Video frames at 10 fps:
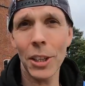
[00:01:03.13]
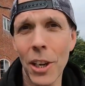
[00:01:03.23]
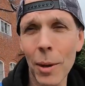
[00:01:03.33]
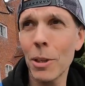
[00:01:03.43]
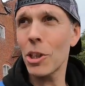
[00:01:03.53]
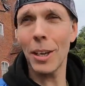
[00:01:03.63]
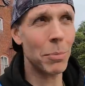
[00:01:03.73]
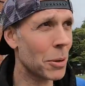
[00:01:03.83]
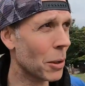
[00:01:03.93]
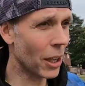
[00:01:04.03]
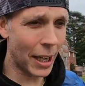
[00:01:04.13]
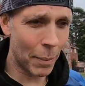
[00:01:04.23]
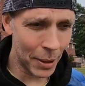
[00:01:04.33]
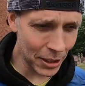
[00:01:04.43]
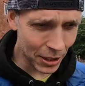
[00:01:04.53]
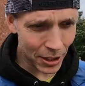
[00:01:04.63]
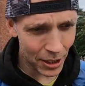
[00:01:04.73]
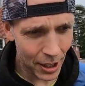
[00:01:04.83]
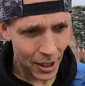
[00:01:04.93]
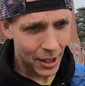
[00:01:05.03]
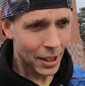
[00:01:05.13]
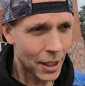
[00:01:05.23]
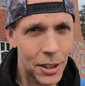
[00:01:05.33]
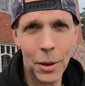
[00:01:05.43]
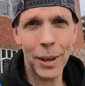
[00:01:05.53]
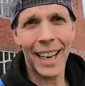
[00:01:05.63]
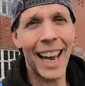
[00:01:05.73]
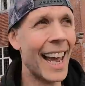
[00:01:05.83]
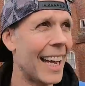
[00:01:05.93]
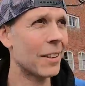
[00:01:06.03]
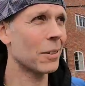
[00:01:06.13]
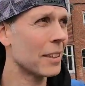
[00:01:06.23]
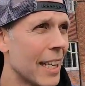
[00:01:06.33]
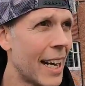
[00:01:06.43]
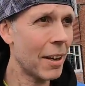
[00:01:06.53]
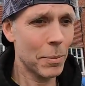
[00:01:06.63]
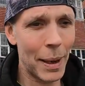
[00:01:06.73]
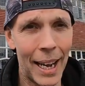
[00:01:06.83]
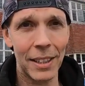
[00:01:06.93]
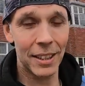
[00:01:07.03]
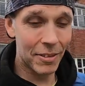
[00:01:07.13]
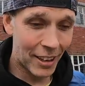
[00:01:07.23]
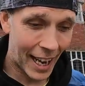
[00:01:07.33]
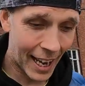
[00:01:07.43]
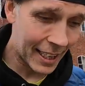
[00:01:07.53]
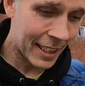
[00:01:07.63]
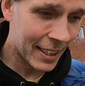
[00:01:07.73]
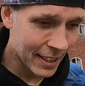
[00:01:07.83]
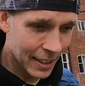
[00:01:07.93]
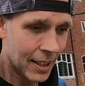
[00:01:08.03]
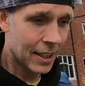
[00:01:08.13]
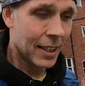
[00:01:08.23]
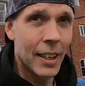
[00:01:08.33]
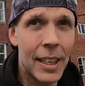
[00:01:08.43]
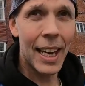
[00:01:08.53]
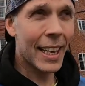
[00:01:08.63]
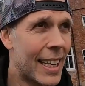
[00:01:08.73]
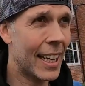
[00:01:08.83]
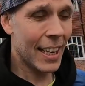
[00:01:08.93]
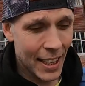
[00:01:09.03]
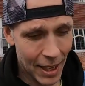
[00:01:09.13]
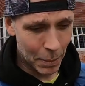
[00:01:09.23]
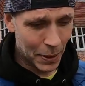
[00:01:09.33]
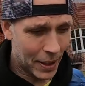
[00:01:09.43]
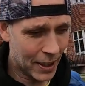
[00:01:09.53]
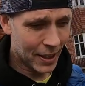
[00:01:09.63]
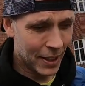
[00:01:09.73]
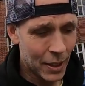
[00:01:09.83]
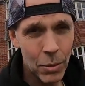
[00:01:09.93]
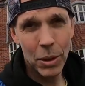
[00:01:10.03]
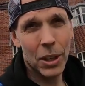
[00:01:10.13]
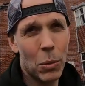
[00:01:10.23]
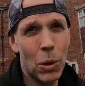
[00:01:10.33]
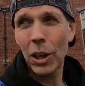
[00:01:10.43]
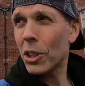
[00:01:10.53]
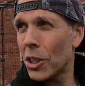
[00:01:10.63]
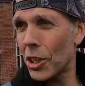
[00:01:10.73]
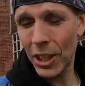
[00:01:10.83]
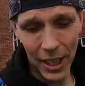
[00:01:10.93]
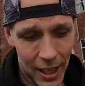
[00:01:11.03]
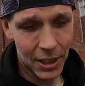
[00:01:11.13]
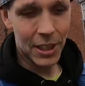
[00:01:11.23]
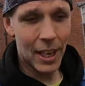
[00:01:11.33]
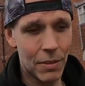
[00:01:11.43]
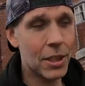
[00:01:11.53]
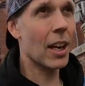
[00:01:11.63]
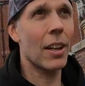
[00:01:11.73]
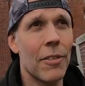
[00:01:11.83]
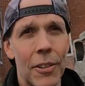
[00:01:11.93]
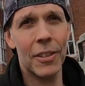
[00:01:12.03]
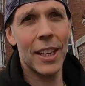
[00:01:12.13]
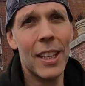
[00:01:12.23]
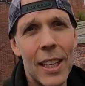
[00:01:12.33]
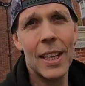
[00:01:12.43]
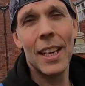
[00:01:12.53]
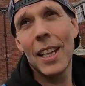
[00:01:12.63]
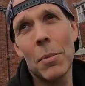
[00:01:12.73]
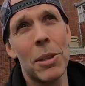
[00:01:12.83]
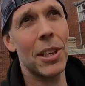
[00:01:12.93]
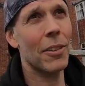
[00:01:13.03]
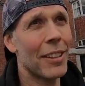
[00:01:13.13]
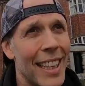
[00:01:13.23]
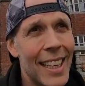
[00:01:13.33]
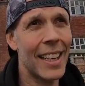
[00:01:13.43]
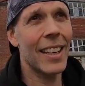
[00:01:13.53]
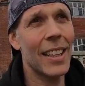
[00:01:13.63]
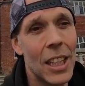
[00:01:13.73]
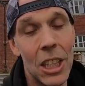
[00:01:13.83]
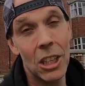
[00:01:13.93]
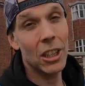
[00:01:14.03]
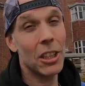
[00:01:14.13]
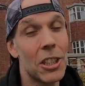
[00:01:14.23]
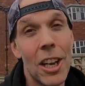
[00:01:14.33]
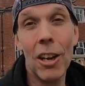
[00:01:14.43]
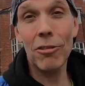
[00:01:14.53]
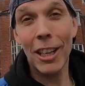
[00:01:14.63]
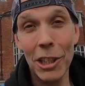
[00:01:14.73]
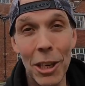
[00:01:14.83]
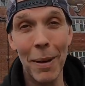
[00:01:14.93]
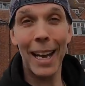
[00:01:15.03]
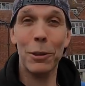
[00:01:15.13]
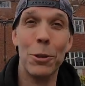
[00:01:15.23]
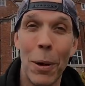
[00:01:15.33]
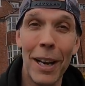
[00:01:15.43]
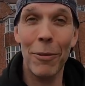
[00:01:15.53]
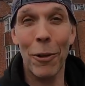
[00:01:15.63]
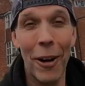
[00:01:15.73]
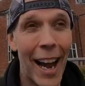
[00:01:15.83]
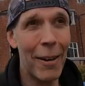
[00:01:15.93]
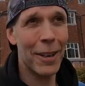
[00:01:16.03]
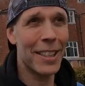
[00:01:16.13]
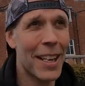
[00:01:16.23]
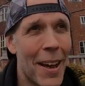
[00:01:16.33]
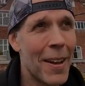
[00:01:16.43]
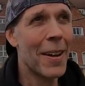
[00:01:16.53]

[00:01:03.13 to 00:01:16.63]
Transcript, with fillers: got our timing chips, we've got our numbers. So we're gonna head on down back to the van, get kitted up. We're gonna watch Steve start the 50, and then myself and Liga are gonna start Run to Your Max 24 hours